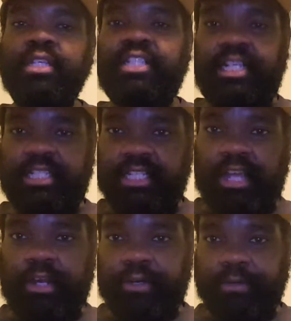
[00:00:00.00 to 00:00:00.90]
Justin
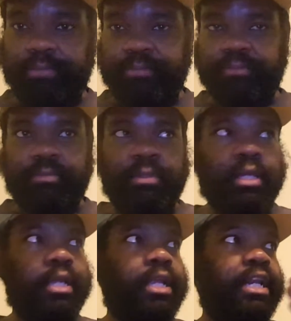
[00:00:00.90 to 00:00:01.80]
Tucker
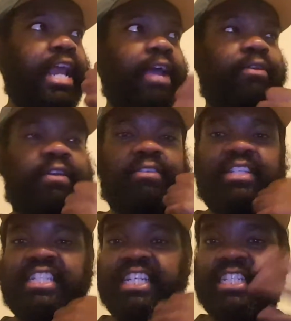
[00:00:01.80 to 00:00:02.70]
nailed it.
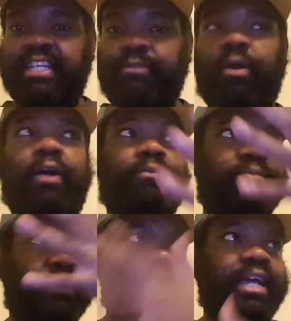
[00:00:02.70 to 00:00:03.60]
60, well,
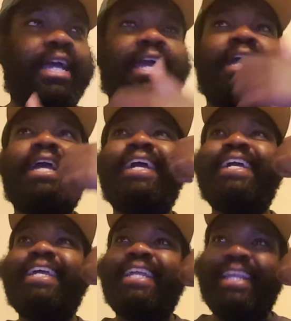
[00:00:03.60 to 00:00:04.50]

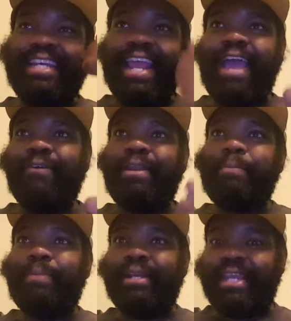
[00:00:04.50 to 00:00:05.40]
he nailed
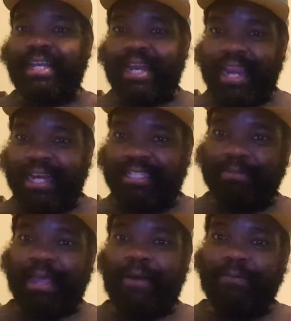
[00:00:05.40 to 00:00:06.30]
it, but he needed
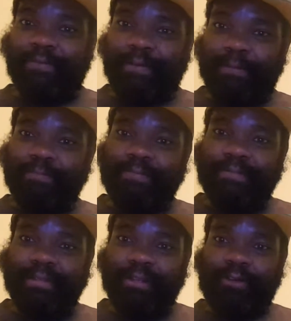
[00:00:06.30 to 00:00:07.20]
some help
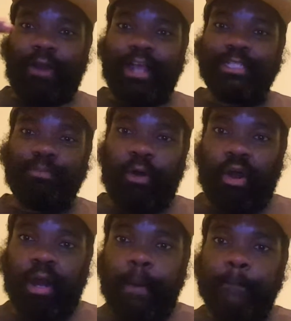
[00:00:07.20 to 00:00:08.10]
from the
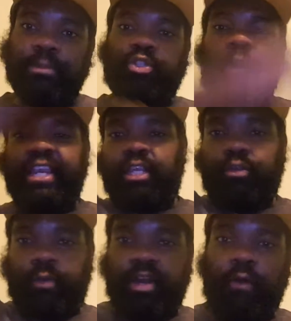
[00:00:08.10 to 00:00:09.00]
crossbar. Doink!
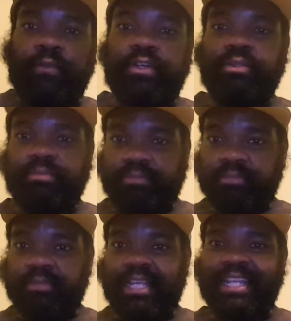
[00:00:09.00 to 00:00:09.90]
Went over.
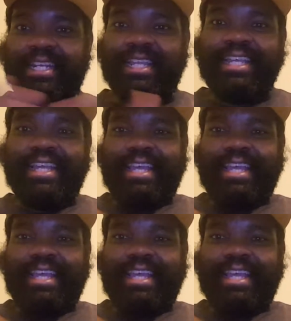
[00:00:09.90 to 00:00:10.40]
And